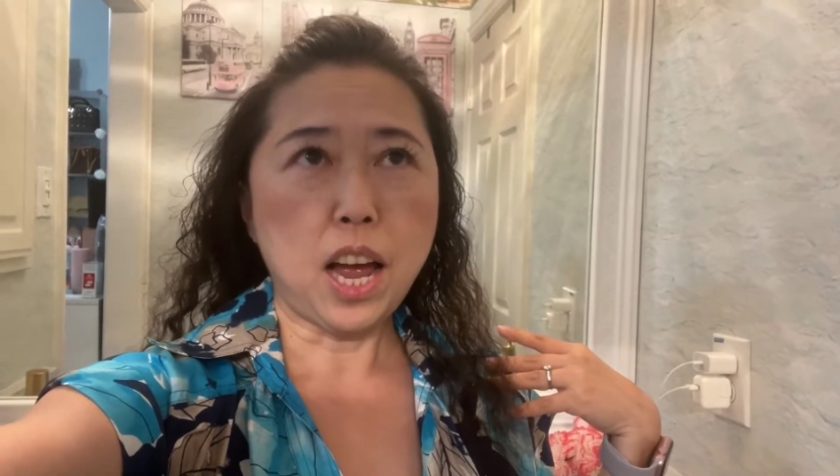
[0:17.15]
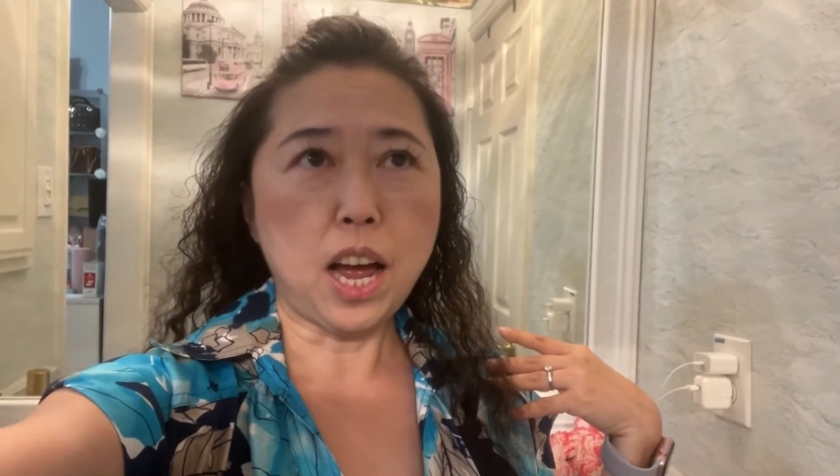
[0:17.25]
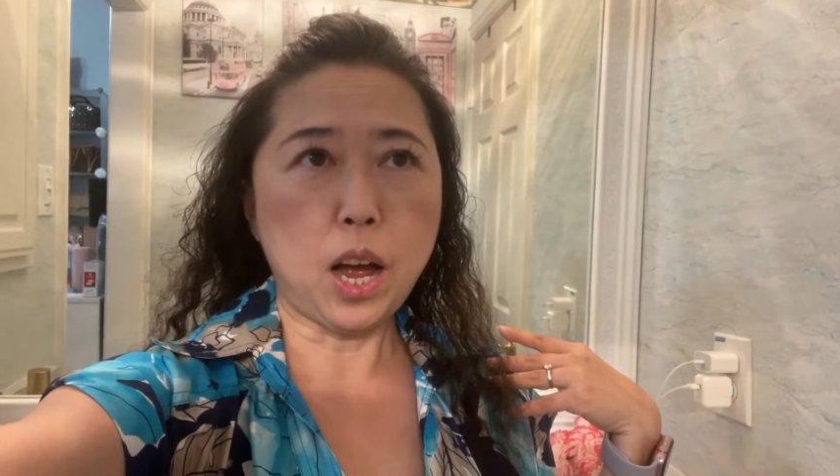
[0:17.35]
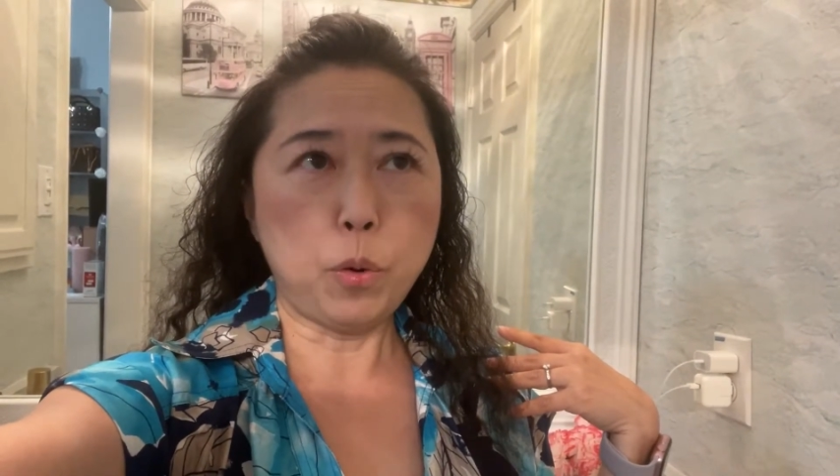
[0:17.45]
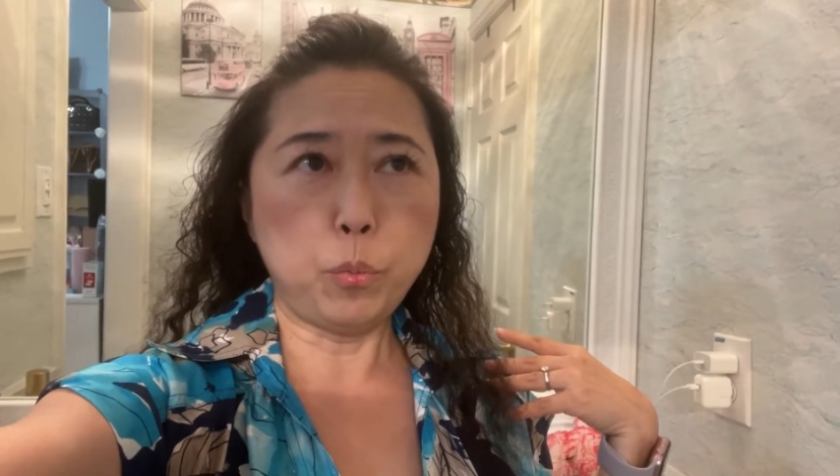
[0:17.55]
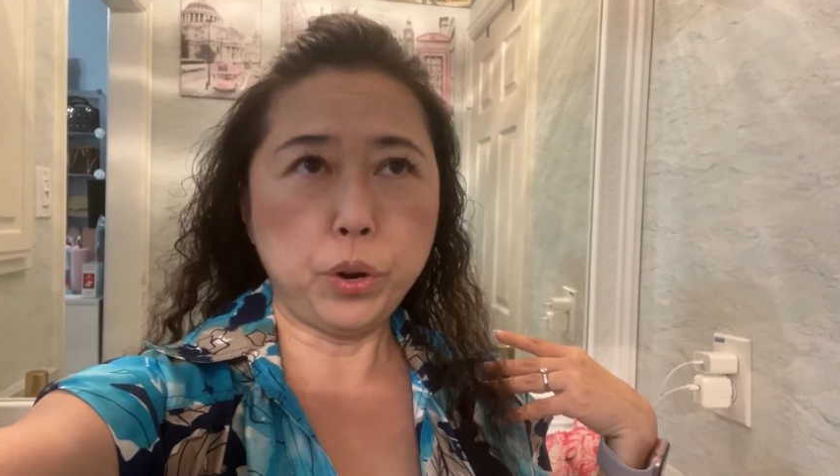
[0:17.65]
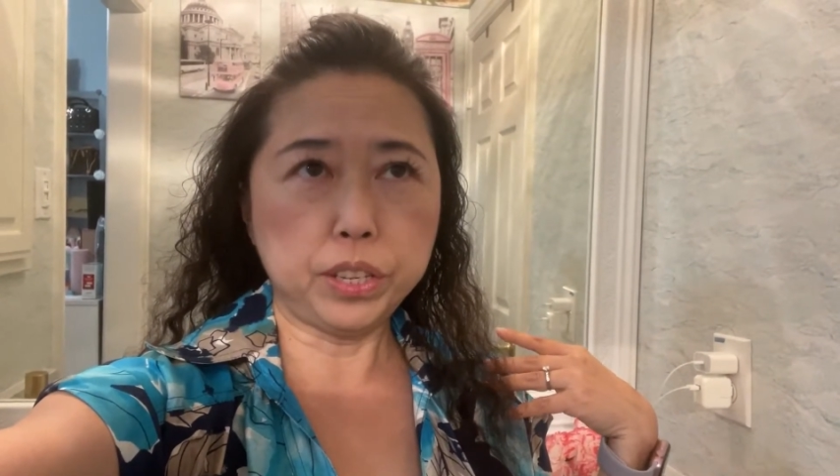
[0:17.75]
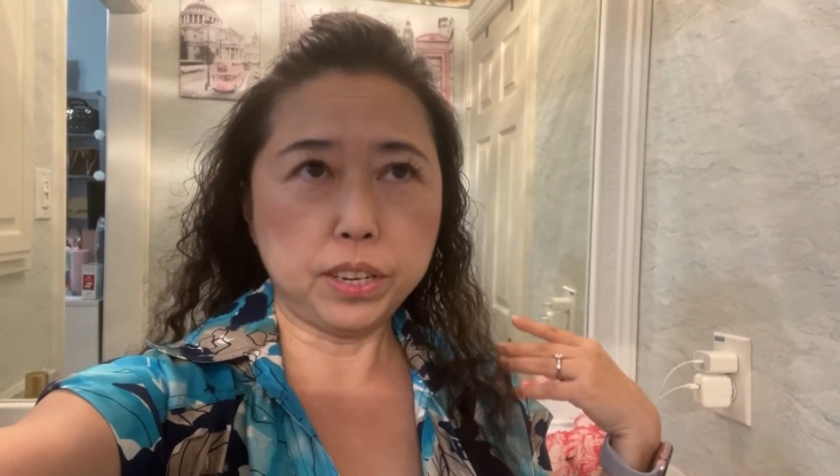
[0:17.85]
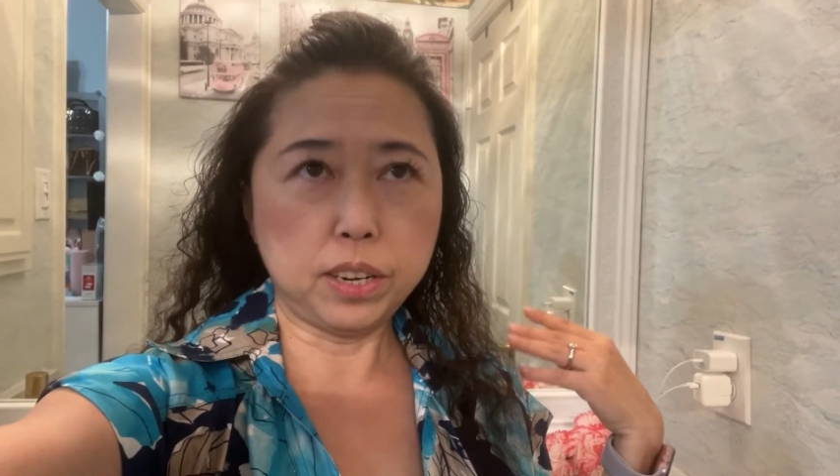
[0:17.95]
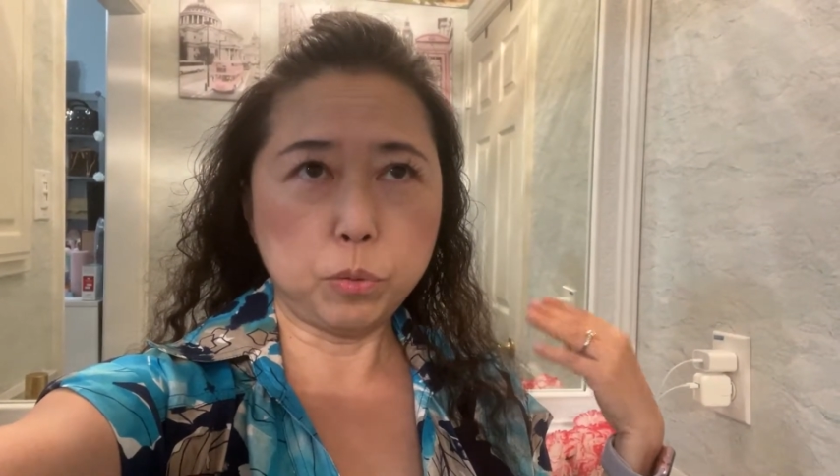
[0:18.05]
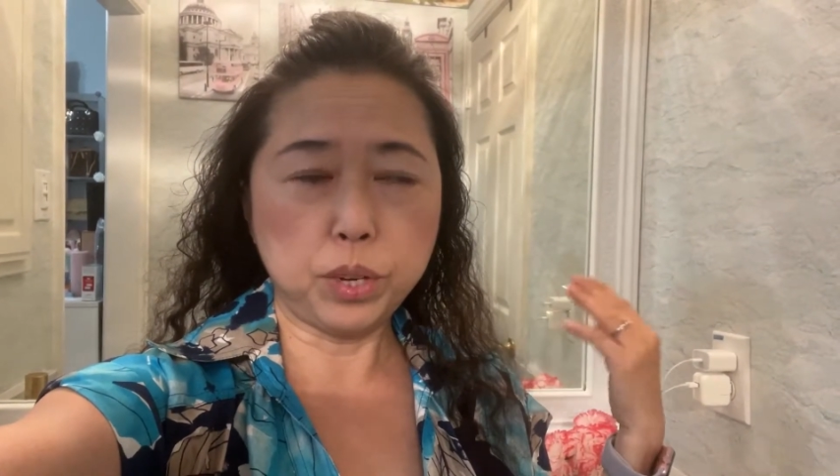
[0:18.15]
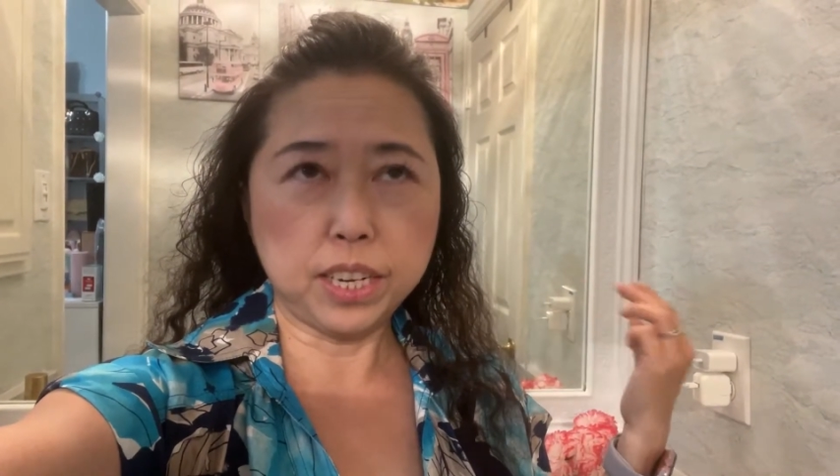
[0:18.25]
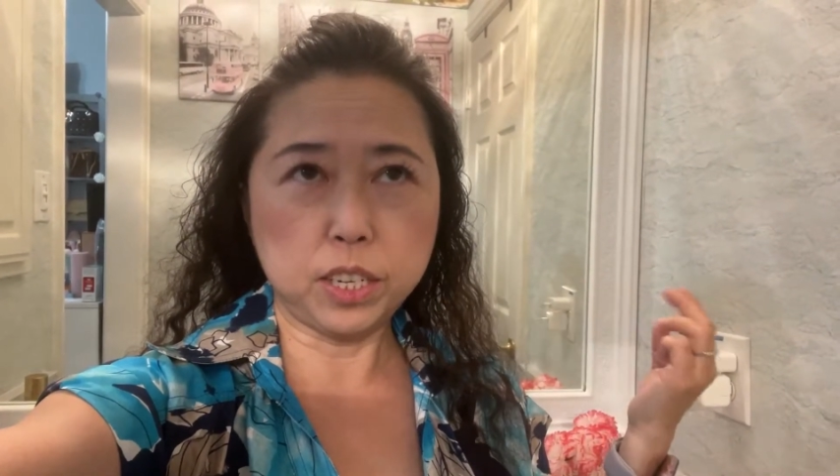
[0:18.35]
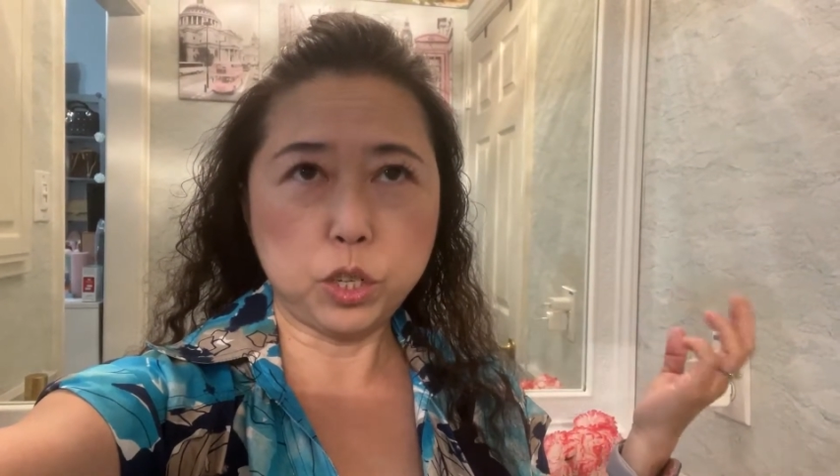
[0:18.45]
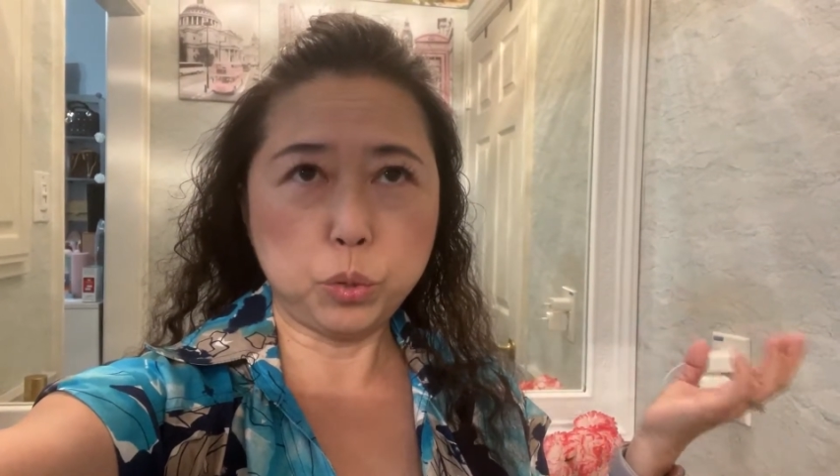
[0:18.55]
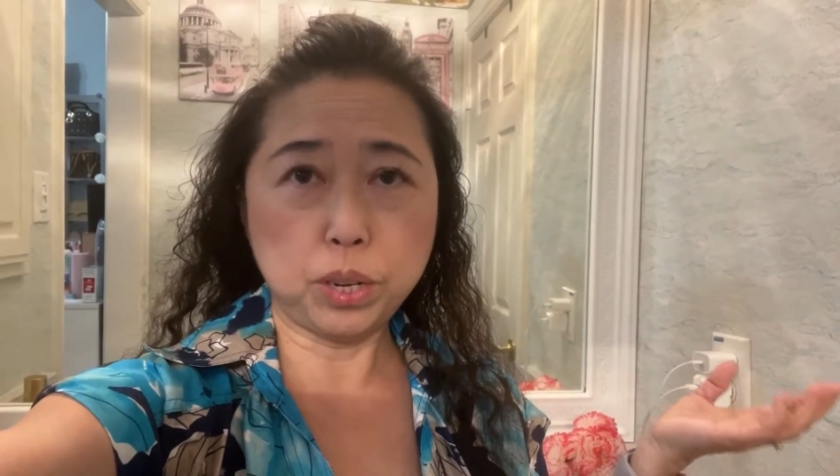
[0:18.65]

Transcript: uh, whether we're going to do a